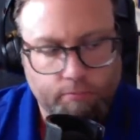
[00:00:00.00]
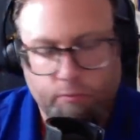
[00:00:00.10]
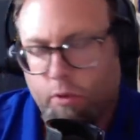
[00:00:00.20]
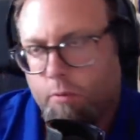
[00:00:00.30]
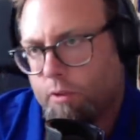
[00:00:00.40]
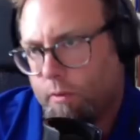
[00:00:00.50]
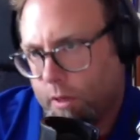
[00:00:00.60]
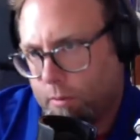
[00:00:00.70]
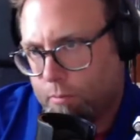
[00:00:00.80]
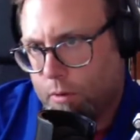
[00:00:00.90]
see if I
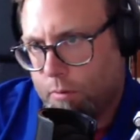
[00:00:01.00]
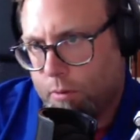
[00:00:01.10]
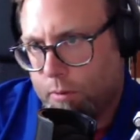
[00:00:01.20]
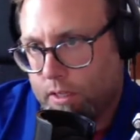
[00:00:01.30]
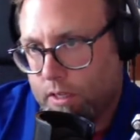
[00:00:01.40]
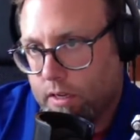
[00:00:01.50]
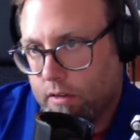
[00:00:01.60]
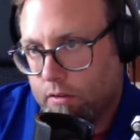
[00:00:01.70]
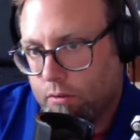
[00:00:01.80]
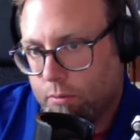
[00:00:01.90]
can bump up my gain a
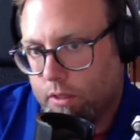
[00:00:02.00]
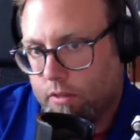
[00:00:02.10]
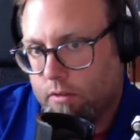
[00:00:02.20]
little bit.